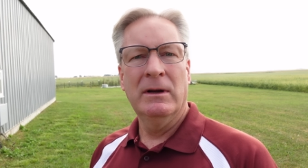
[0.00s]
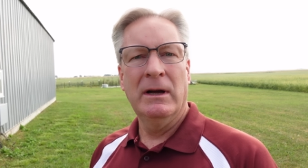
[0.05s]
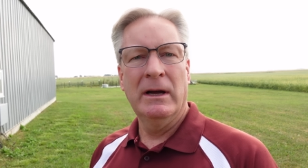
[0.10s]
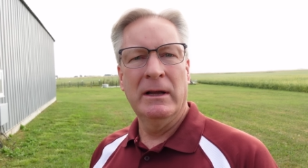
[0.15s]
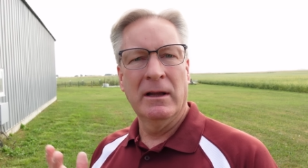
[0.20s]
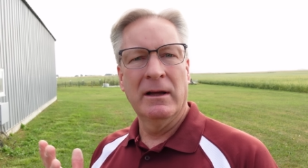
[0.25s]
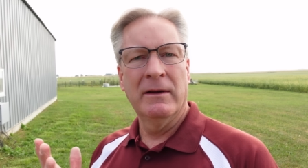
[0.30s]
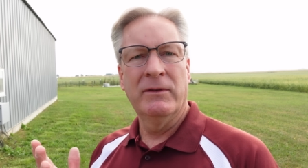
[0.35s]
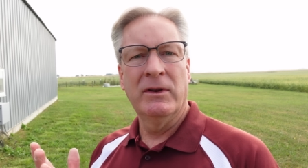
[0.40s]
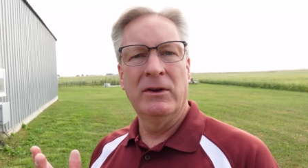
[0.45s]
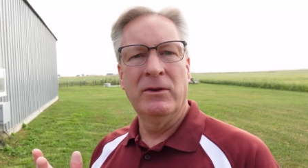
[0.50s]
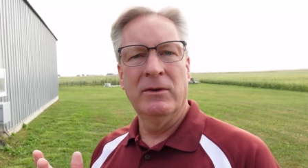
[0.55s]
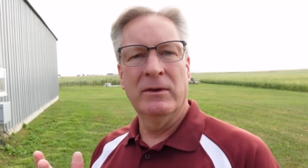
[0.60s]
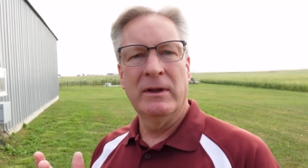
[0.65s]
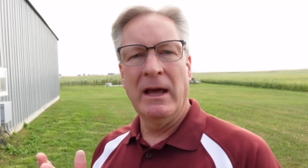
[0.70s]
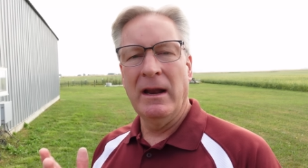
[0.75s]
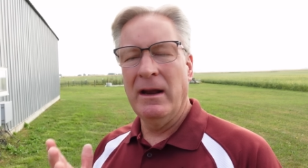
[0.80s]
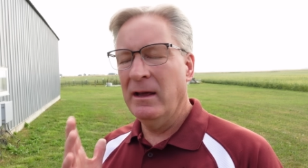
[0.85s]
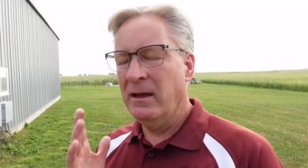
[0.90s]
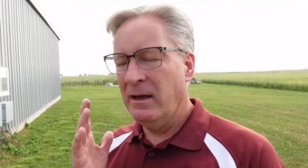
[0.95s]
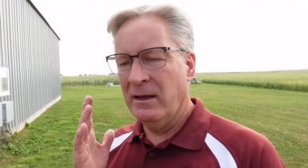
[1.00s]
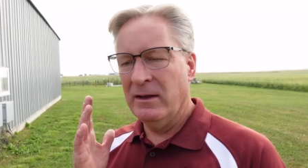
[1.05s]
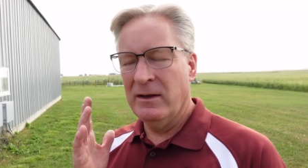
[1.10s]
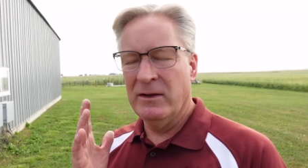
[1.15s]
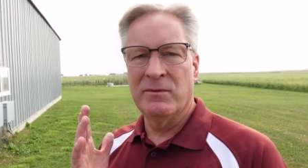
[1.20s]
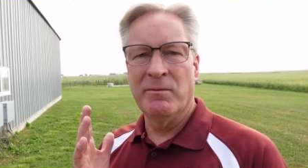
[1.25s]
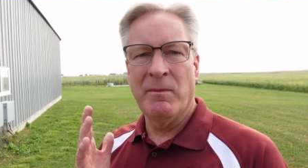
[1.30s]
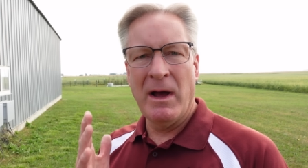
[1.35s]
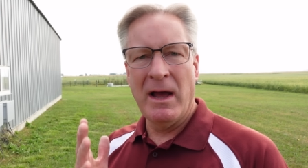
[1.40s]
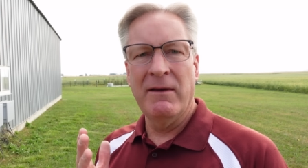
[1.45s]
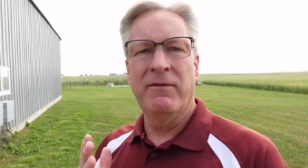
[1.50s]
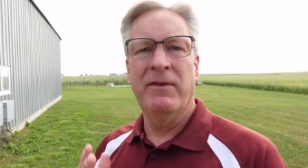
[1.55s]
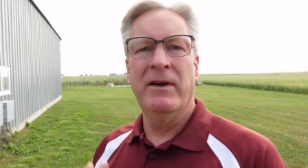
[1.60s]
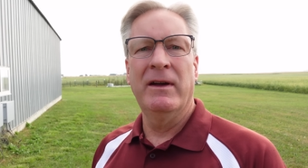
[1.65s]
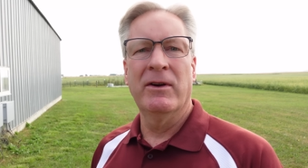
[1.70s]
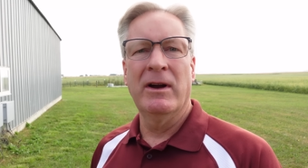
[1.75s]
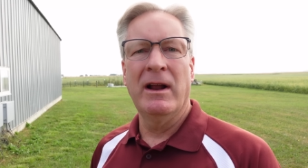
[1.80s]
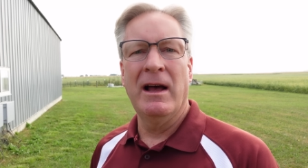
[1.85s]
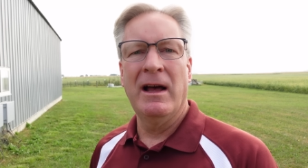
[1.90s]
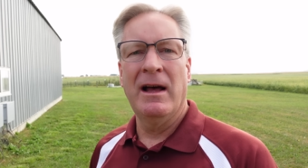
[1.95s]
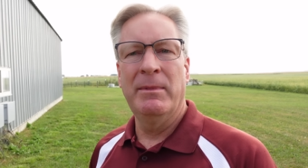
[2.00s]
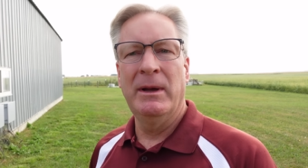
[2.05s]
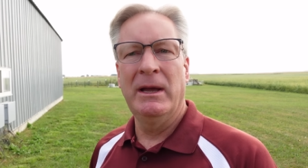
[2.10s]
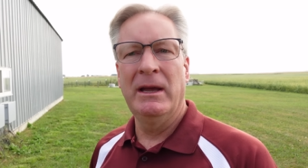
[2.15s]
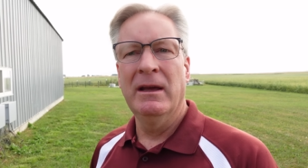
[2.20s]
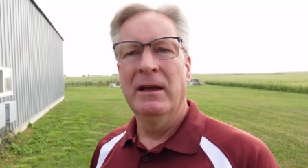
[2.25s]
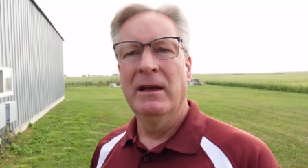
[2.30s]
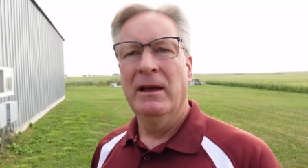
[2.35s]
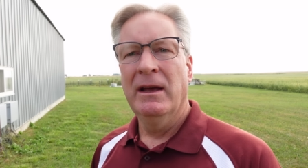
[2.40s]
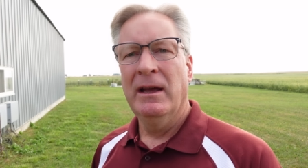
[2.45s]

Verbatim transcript: I'd love to do that. It is my favorite hobby.